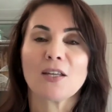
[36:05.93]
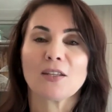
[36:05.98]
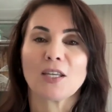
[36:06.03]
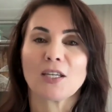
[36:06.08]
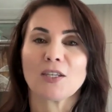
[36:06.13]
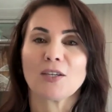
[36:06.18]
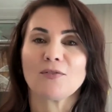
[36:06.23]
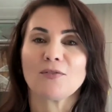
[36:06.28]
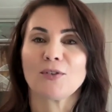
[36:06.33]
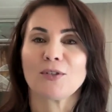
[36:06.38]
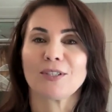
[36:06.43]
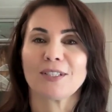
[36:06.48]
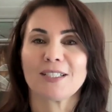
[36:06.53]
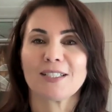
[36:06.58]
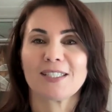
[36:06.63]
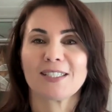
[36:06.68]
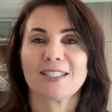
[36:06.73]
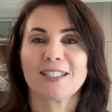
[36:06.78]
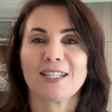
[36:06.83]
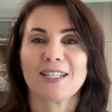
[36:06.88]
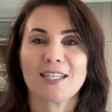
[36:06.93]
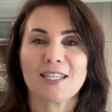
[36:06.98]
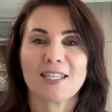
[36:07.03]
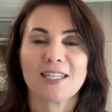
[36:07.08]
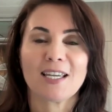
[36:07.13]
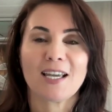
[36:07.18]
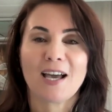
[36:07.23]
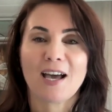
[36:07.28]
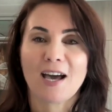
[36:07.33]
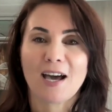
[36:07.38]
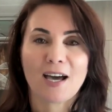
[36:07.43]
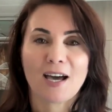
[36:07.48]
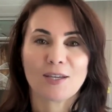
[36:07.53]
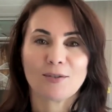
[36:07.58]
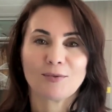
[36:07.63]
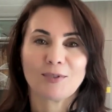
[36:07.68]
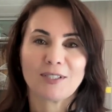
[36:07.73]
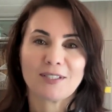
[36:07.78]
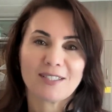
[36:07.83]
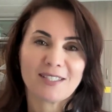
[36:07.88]
Thank you for listening.
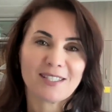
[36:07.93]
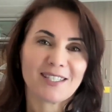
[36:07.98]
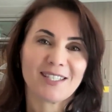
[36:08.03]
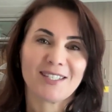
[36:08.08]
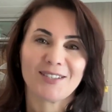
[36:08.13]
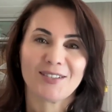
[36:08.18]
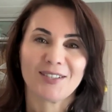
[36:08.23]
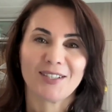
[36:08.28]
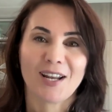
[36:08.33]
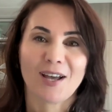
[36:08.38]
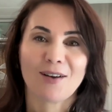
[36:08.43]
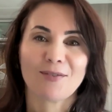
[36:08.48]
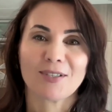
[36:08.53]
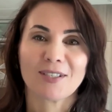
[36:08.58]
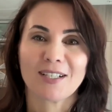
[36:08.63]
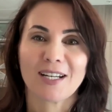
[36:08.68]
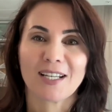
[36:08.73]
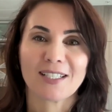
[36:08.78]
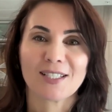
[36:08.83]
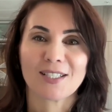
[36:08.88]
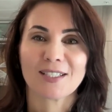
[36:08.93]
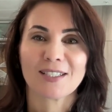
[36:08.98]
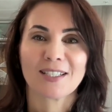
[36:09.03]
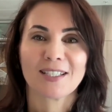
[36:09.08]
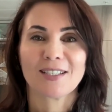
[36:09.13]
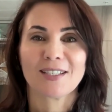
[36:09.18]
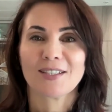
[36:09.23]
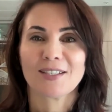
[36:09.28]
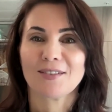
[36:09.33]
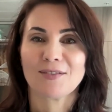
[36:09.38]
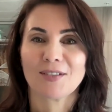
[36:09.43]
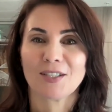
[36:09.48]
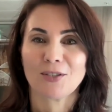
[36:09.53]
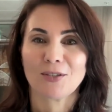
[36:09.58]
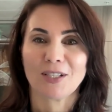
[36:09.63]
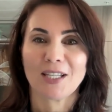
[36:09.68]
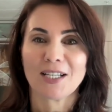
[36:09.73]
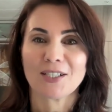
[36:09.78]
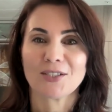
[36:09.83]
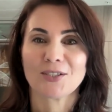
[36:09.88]
I will see you in our next
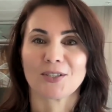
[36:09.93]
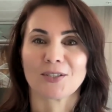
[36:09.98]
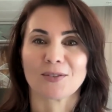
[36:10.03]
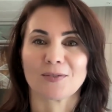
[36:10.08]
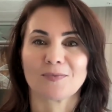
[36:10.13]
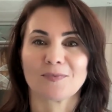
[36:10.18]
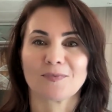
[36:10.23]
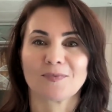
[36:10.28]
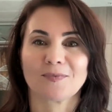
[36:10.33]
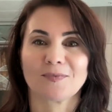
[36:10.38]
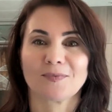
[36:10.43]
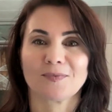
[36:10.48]
video lecture.